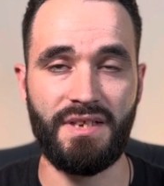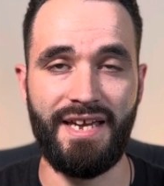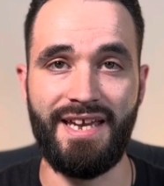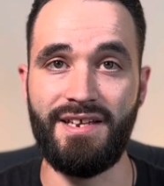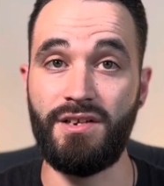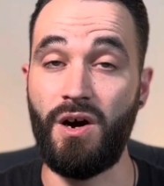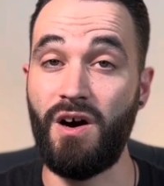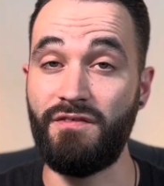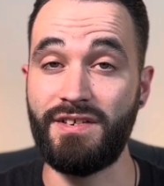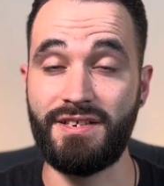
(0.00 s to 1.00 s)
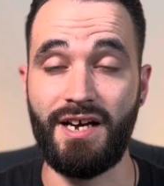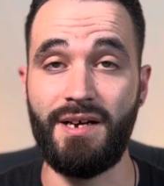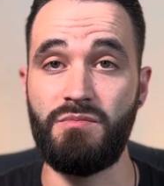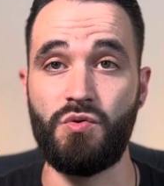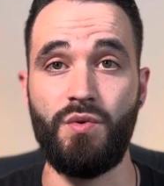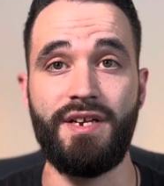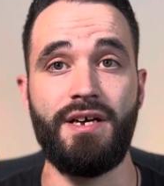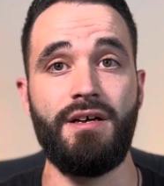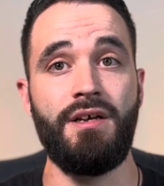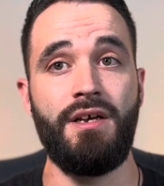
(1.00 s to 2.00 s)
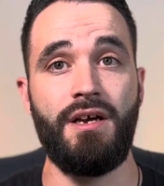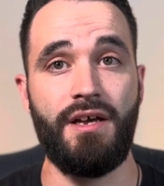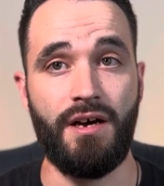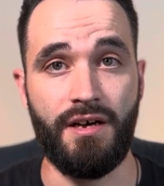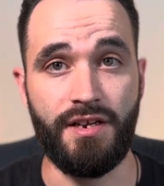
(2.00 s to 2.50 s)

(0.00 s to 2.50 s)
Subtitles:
And oftentimes when an